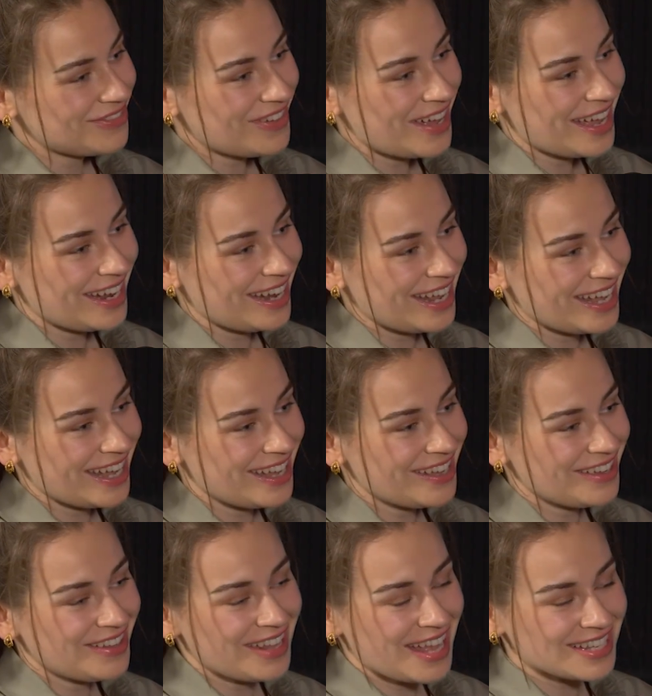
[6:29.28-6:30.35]

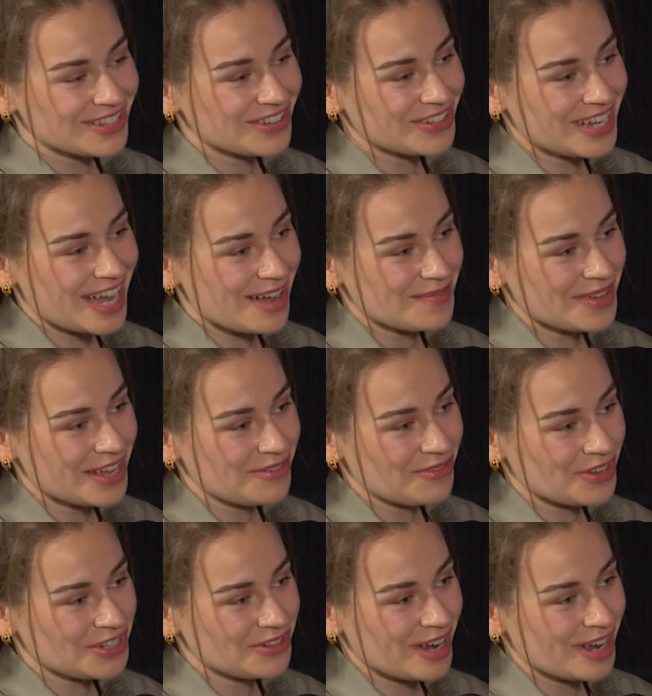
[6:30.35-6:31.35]
finally, last good habit, what do you